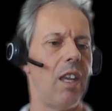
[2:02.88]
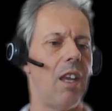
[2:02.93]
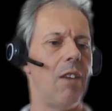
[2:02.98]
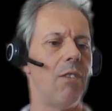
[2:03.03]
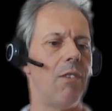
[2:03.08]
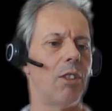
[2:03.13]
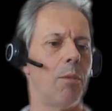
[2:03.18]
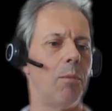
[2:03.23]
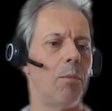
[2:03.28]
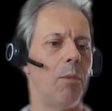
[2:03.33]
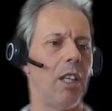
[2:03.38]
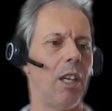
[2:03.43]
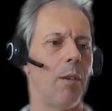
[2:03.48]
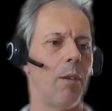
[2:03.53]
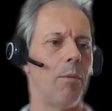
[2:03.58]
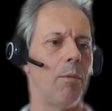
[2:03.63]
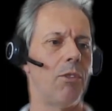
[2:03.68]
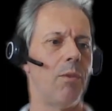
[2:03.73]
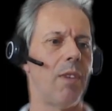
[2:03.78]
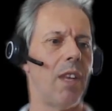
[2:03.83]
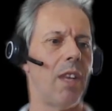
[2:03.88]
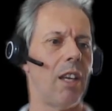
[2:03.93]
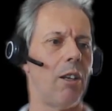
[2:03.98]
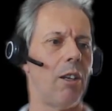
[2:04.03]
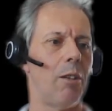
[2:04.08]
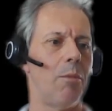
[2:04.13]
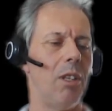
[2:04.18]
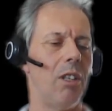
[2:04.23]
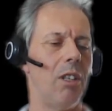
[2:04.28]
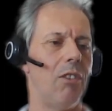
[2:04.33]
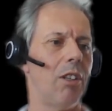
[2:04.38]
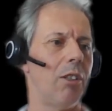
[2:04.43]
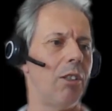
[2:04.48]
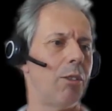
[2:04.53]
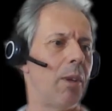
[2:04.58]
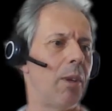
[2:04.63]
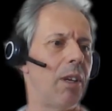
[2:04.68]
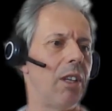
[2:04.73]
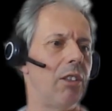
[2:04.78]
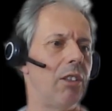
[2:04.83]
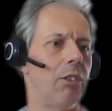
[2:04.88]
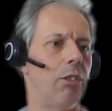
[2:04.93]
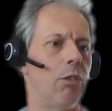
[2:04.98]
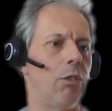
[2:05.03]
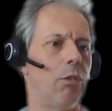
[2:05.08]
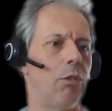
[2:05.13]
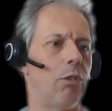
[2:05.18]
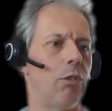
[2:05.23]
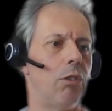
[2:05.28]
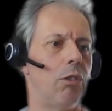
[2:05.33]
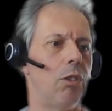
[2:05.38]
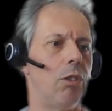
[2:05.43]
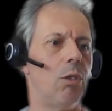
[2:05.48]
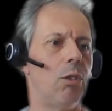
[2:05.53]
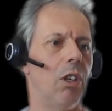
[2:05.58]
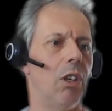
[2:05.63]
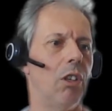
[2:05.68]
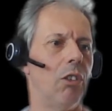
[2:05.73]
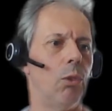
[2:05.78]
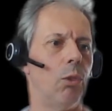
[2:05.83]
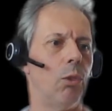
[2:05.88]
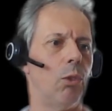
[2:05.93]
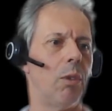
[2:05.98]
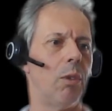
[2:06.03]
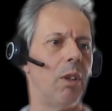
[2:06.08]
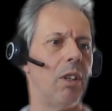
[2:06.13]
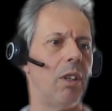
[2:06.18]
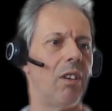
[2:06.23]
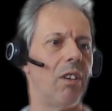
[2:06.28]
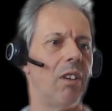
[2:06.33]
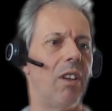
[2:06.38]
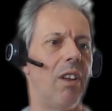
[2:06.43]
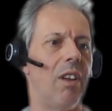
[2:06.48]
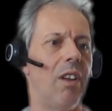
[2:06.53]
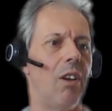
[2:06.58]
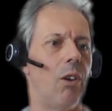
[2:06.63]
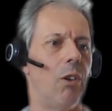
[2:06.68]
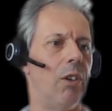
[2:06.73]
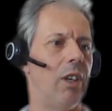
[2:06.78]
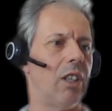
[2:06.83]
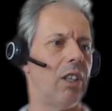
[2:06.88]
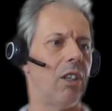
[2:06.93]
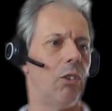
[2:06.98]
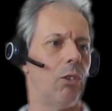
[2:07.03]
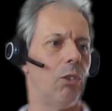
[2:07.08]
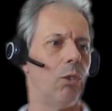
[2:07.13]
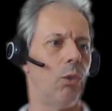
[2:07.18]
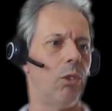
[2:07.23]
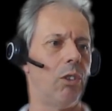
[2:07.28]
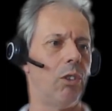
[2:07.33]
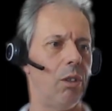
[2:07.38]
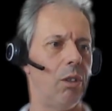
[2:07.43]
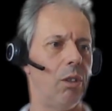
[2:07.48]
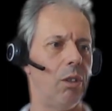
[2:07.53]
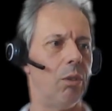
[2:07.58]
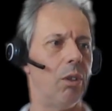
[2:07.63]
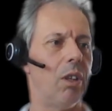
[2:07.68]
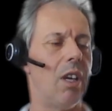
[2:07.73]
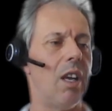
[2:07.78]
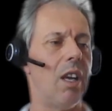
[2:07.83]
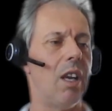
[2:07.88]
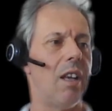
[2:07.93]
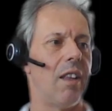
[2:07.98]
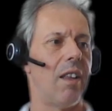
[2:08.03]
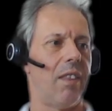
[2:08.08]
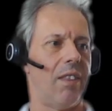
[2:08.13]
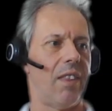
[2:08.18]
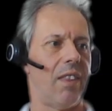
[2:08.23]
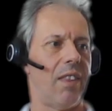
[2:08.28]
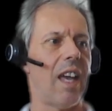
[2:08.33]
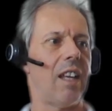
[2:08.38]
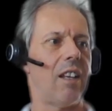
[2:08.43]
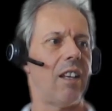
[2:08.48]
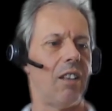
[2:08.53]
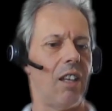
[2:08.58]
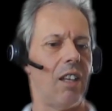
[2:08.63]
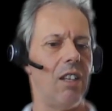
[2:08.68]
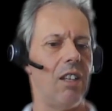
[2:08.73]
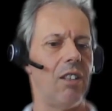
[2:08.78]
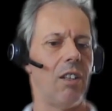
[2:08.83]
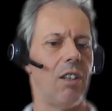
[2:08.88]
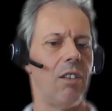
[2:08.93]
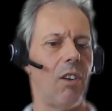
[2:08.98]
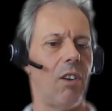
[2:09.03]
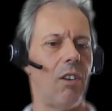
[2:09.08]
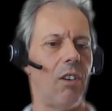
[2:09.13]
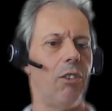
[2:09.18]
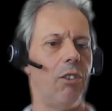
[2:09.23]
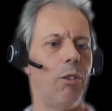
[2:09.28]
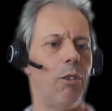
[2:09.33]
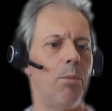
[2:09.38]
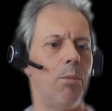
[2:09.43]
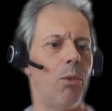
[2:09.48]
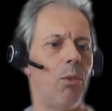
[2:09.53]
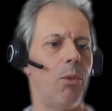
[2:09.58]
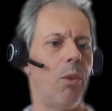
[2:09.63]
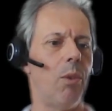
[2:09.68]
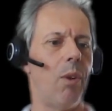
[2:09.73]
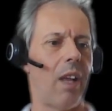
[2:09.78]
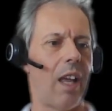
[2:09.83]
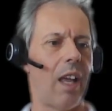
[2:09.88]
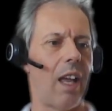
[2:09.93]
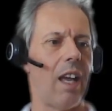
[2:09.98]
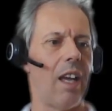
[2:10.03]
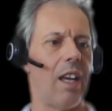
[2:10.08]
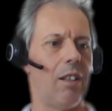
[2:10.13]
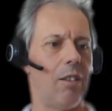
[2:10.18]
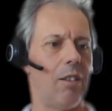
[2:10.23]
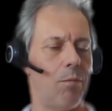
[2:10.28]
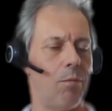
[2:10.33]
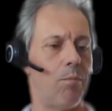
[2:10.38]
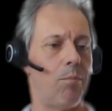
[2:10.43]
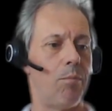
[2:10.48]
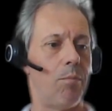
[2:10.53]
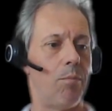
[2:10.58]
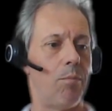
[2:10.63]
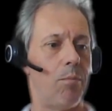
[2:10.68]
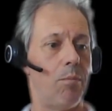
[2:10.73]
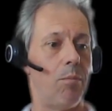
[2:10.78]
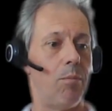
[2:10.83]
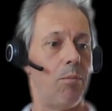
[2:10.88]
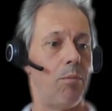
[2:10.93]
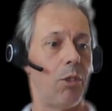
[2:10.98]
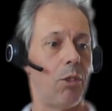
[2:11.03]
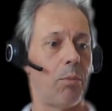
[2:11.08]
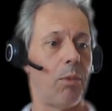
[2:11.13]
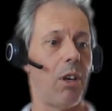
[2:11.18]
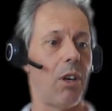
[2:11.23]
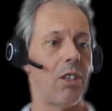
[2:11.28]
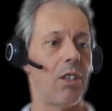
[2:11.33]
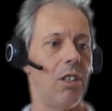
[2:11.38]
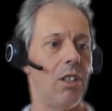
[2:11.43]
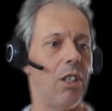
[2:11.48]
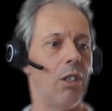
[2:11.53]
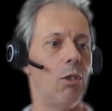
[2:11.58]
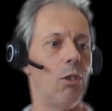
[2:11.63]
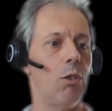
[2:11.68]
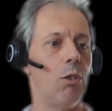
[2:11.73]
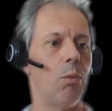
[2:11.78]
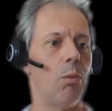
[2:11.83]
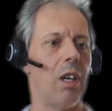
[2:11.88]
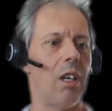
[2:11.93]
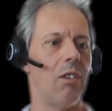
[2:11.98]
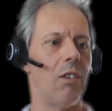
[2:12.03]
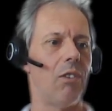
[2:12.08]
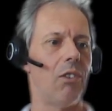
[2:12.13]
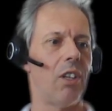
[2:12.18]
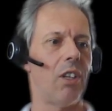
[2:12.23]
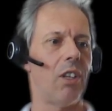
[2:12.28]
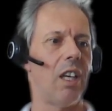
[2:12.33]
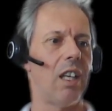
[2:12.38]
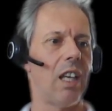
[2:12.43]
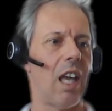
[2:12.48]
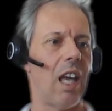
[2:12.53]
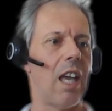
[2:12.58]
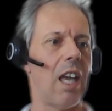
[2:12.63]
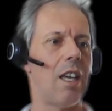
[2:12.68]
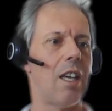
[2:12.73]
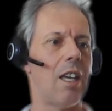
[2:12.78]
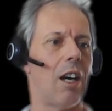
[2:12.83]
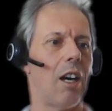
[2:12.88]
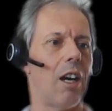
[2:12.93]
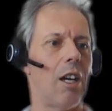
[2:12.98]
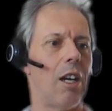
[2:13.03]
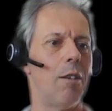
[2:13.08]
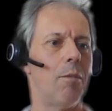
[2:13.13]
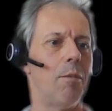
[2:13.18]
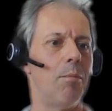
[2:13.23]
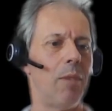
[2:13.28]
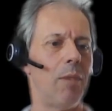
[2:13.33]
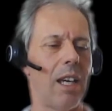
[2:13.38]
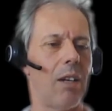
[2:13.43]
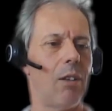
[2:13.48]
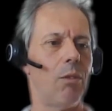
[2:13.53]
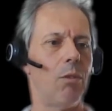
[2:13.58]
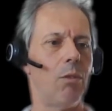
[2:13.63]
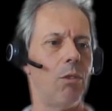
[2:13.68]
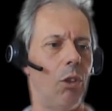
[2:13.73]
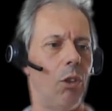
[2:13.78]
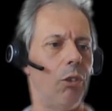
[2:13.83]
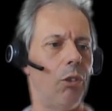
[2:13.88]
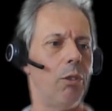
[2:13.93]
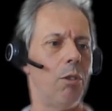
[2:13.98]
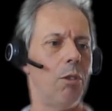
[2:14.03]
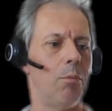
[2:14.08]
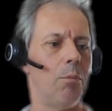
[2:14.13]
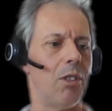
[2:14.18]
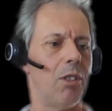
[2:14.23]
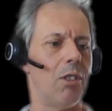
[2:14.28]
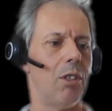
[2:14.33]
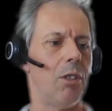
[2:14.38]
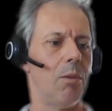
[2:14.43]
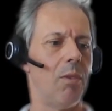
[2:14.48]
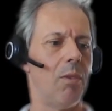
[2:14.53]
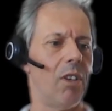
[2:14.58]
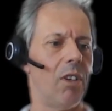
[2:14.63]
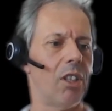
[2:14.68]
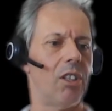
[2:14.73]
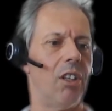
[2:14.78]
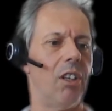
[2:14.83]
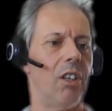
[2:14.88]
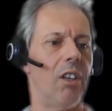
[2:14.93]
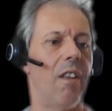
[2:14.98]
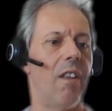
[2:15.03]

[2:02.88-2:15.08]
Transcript: if somebody comes from that I P address space, you can't talk to it, or it can't talk to you. That is a very simple and surprisingly good way of saying, hey, I am now not doing business with Russia.